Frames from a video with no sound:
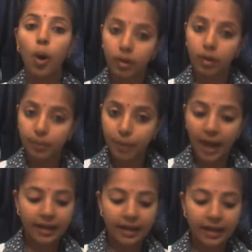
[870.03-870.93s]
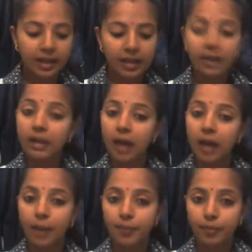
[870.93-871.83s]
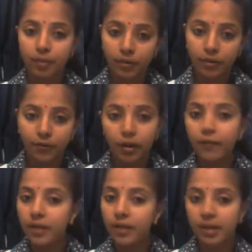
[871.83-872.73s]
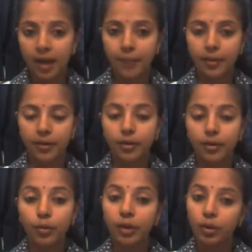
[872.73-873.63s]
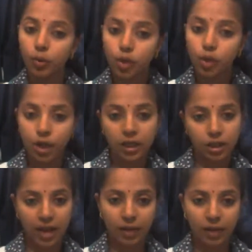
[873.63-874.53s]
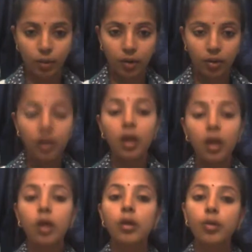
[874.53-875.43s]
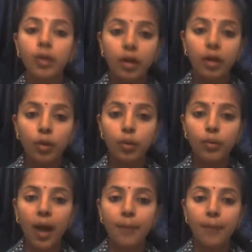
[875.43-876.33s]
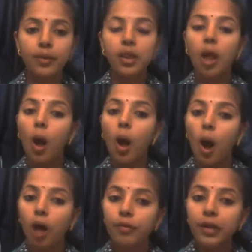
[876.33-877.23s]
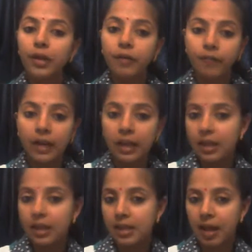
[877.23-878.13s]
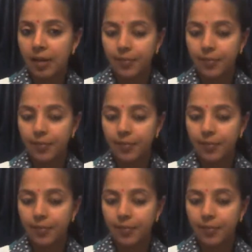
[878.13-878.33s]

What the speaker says: bracket isn't come. The verb is come here. You need to change that one. Okay. So here what happens? Already will is there.